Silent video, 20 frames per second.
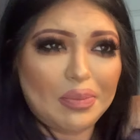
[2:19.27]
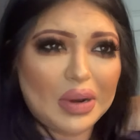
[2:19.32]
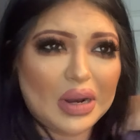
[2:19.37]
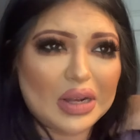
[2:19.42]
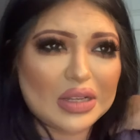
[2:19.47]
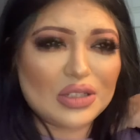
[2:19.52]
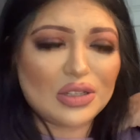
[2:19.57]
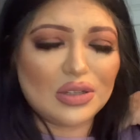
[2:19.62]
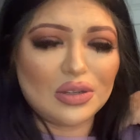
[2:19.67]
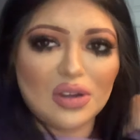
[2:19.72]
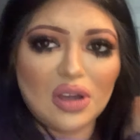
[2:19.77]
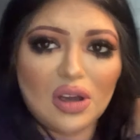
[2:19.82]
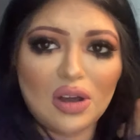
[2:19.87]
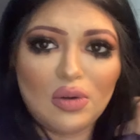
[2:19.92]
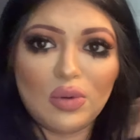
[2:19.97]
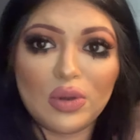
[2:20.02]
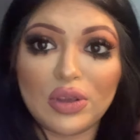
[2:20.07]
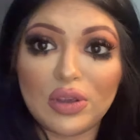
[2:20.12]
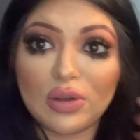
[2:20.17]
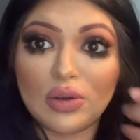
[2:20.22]
But as you know,
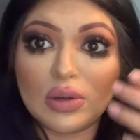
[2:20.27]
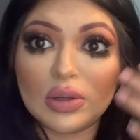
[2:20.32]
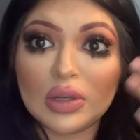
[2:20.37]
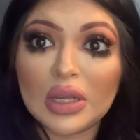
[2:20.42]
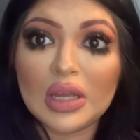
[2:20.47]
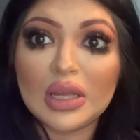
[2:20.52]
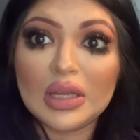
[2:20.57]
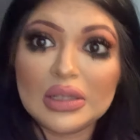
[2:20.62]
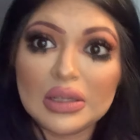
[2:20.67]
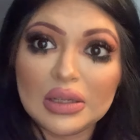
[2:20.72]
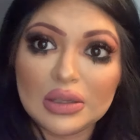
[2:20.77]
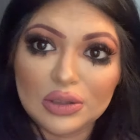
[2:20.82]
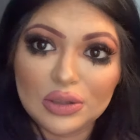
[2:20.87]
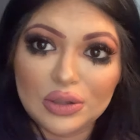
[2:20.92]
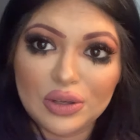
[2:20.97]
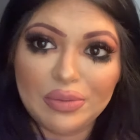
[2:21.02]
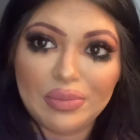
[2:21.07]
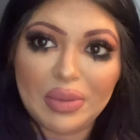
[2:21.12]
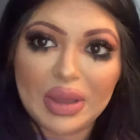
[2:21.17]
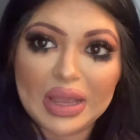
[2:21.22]
when you do
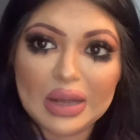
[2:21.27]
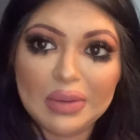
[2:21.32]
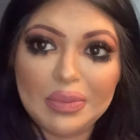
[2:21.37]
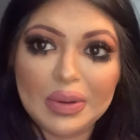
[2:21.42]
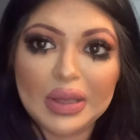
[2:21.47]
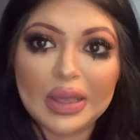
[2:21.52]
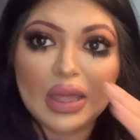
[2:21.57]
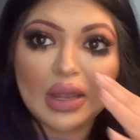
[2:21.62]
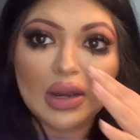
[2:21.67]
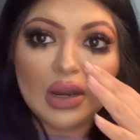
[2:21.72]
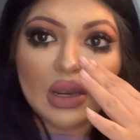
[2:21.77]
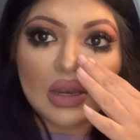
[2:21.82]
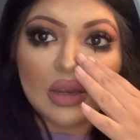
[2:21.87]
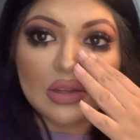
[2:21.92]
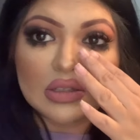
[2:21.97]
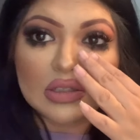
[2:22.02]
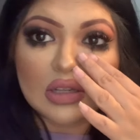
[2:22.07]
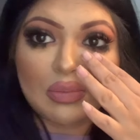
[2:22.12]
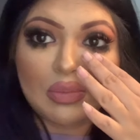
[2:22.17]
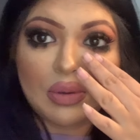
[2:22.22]
your makeup again and you
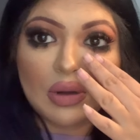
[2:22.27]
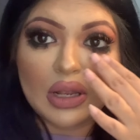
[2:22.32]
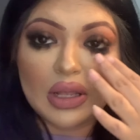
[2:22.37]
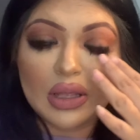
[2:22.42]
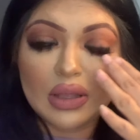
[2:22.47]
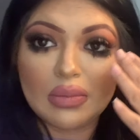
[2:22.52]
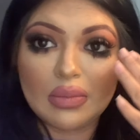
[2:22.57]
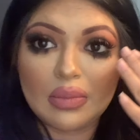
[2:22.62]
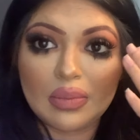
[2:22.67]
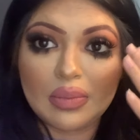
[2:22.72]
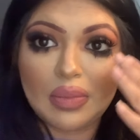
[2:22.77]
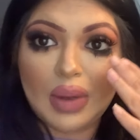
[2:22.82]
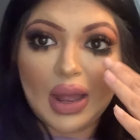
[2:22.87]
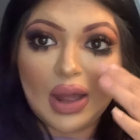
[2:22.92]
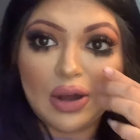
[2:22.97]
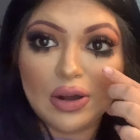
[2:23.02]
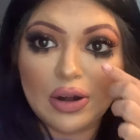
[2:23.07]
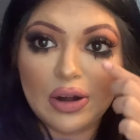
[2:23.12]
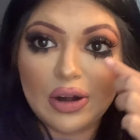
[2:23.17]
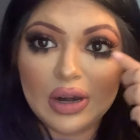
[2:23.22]
start putting
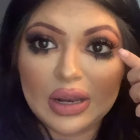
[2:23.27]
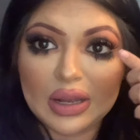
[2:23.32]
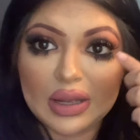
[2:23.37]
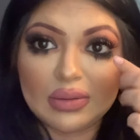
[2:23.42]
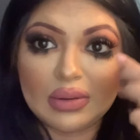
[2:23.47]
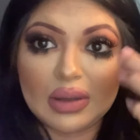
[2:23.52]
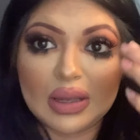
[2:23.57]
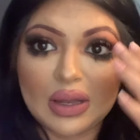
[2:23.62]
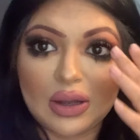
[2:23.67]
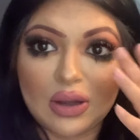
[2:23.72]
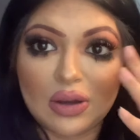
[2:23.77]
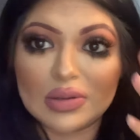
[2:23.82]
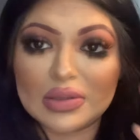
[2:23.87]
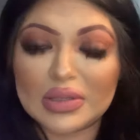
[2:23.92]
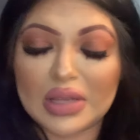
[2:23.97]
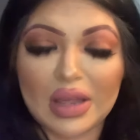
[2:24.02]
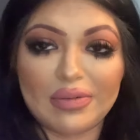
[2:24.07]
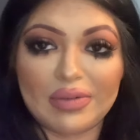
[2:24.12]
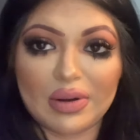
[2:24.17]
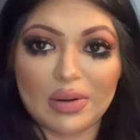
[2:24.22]
powder, it, it goes
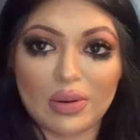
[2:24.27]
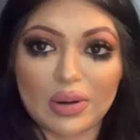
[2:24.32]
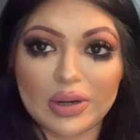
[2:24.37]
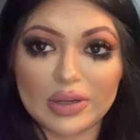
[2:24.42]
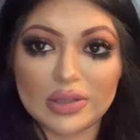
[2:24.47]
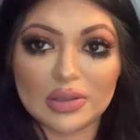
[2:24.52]
everywhere.